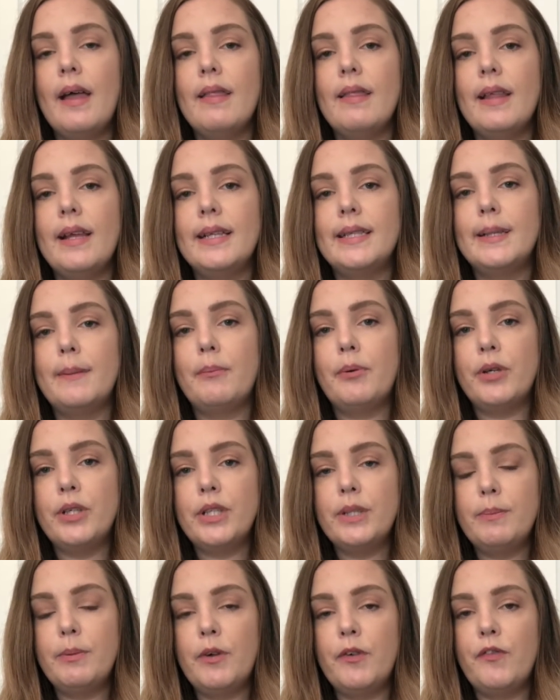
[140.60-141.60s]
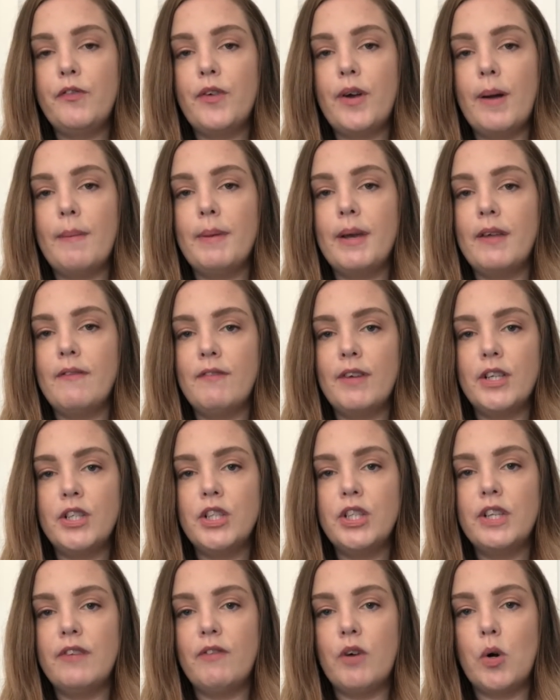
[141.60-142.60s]
It's a printable from
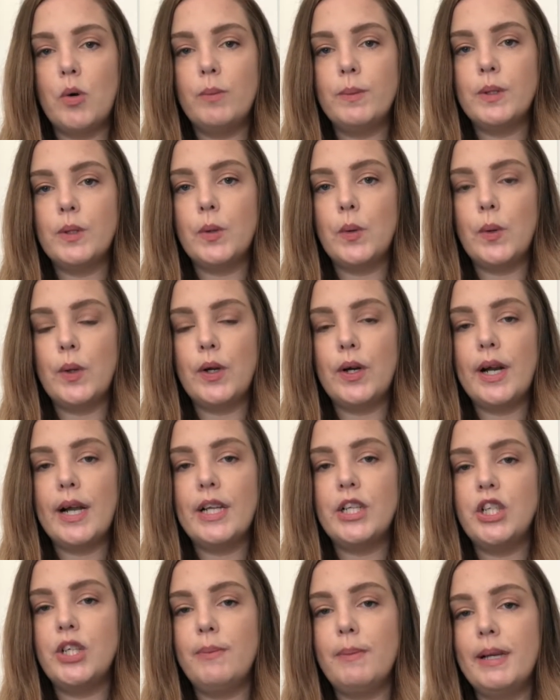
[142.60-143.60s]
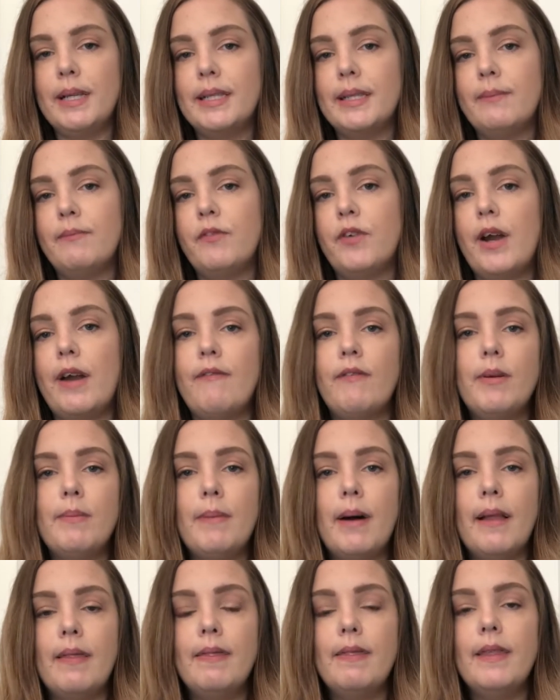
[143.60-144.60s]
Confessions of a Homeschooler, and she makes them for every
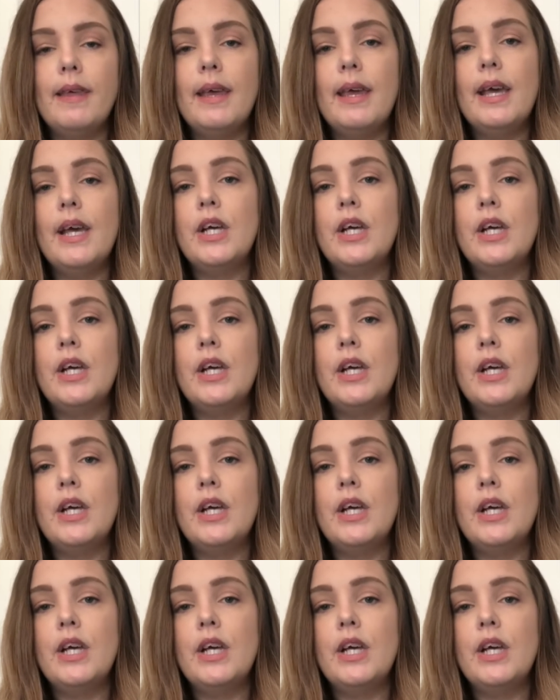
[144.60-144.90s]
month.